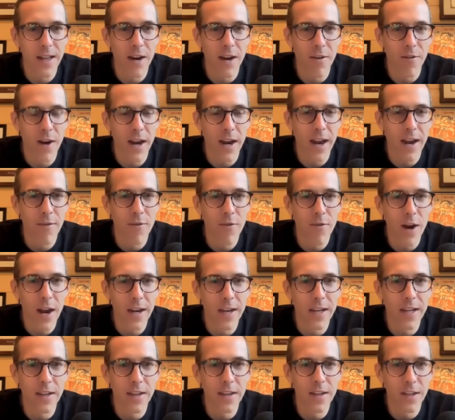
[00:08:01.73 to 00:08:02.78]
a lot, right? I
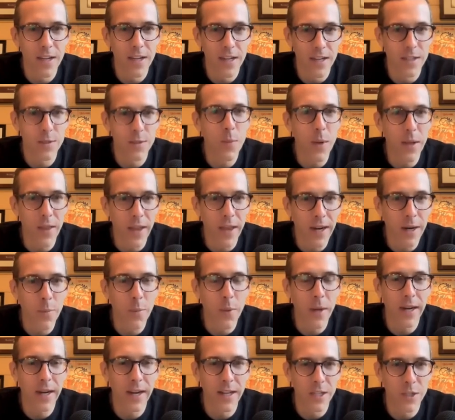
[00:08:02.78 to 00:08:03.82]
read he's been like a
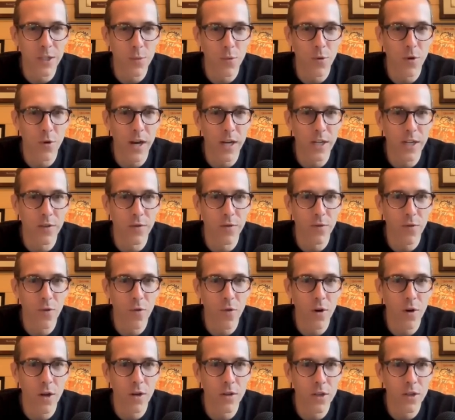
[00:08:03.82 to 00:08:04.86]
big inspiration
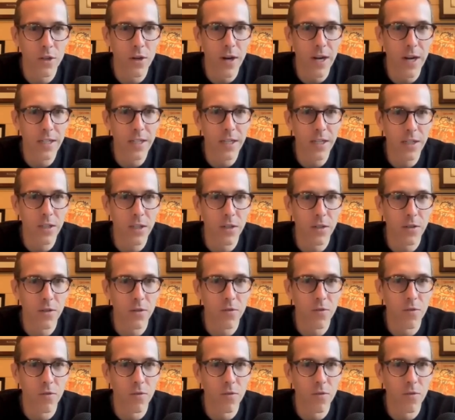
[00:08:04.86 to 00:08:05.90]
for you. Did you guys get to
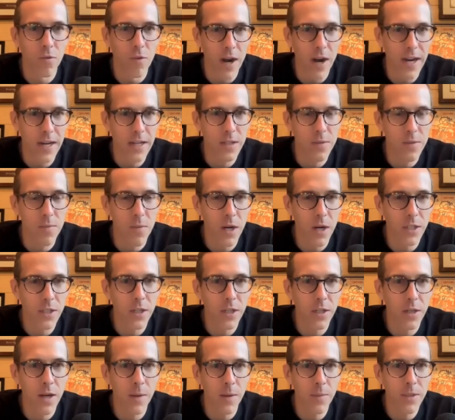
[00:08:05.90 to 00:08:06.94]
race
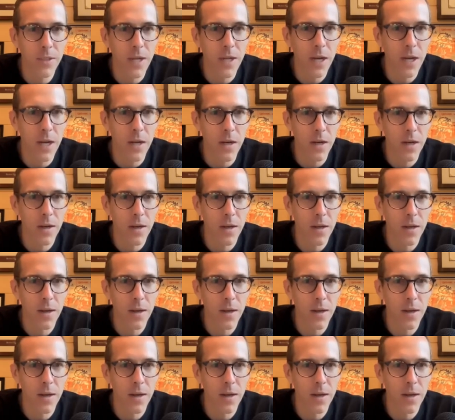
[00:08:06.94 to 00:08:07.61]
in Upstate?